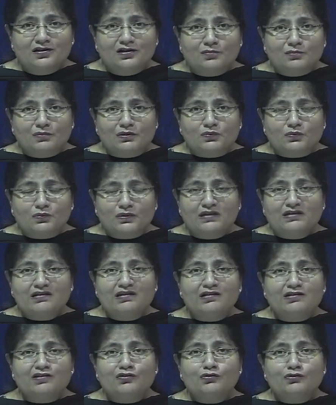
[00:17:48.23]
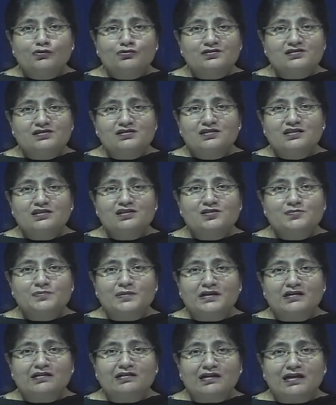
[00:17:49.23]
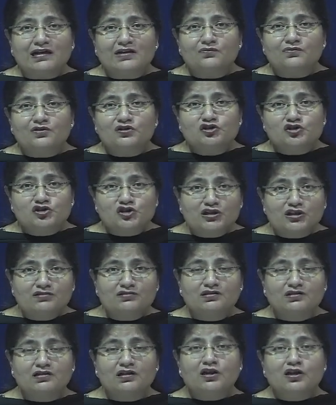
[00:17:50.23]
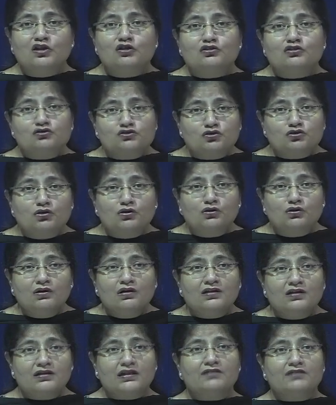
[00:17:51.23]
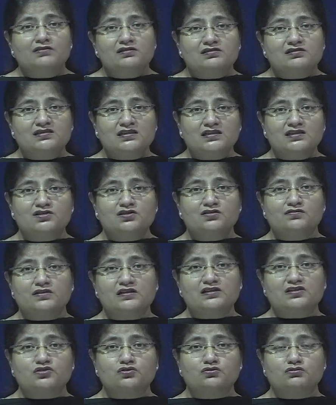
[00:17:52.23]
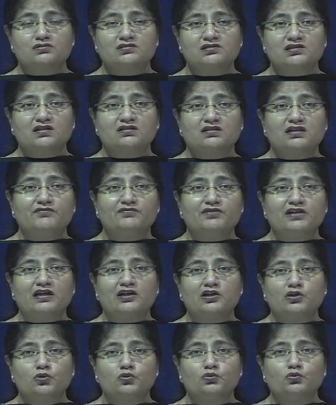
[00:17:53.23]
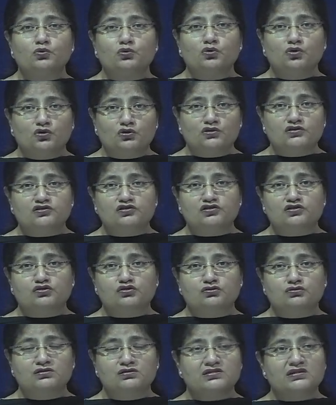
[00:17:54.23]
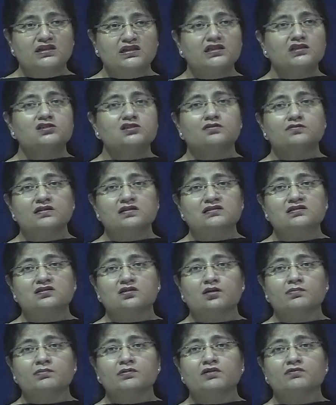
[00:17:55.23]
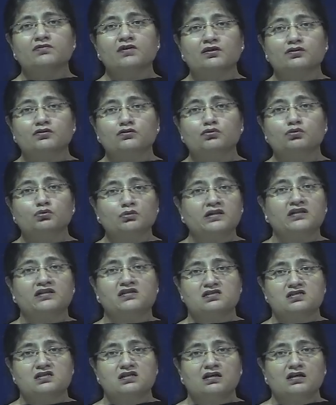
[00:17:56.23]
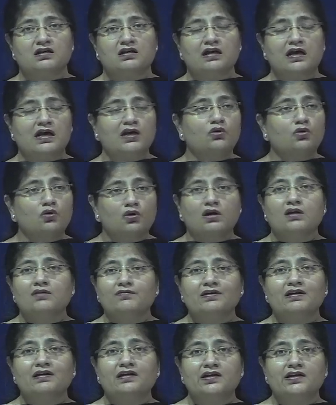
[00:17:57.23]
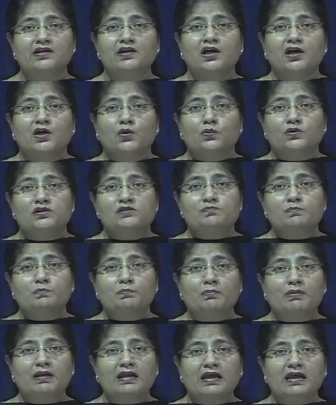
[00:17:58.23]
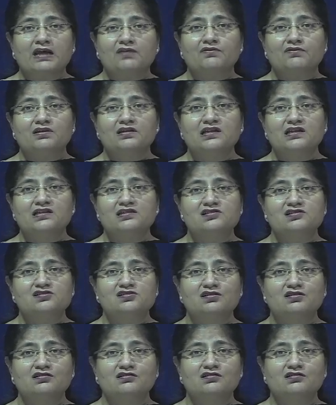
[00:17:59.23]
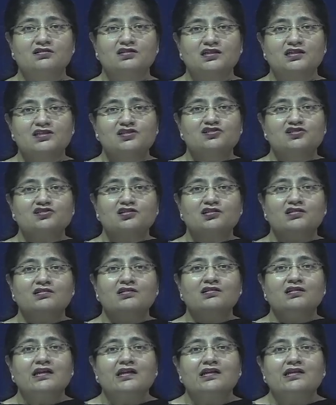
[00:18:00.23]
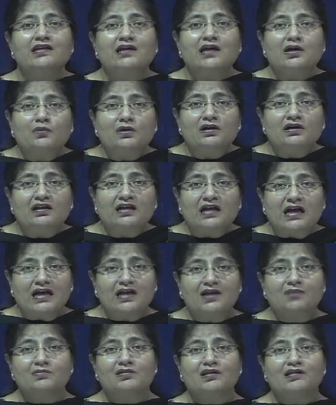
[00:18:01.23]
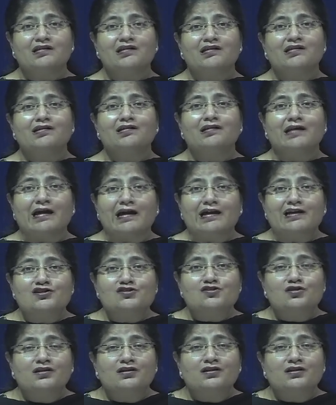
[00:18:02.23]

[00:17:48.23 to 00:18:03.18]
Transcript: but we need you to sit and spend time with children. So there were 6 of us students, and we had 2 host students. Each of us adopted 1 to 2 kids, and all we did was play with these children. These children needed our time. They needed hands-on